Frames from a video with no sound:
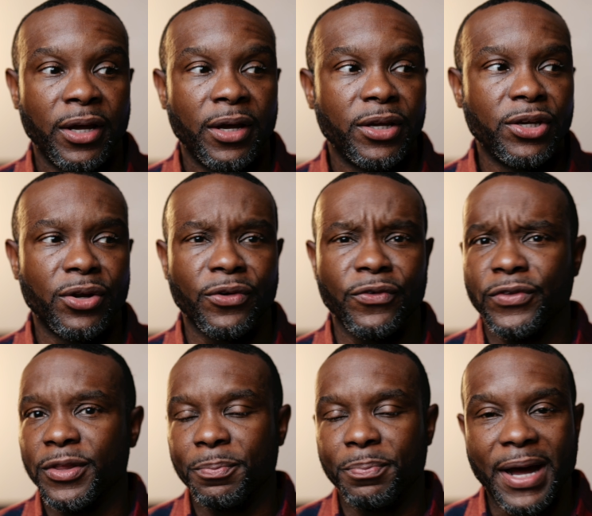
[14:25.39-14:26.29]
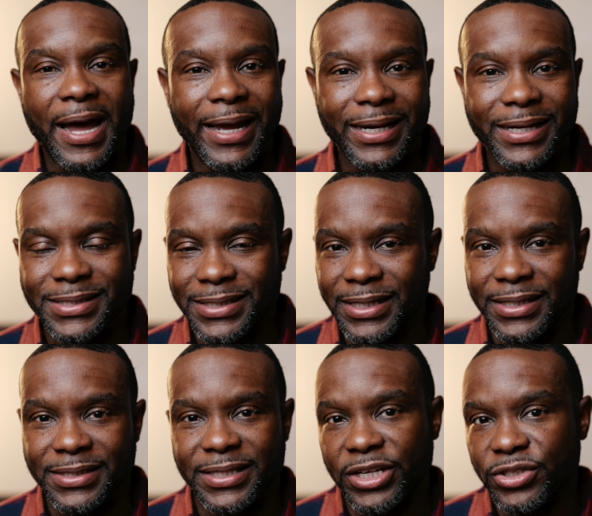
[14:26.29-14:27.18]
you know, for the behind the
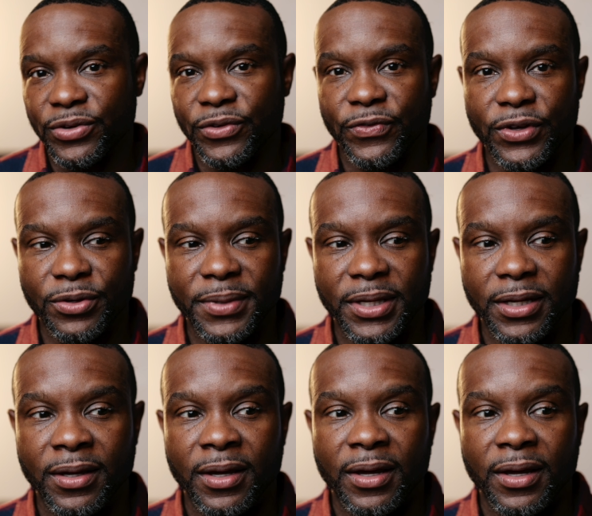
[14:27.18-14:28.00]
scenes that you're filming.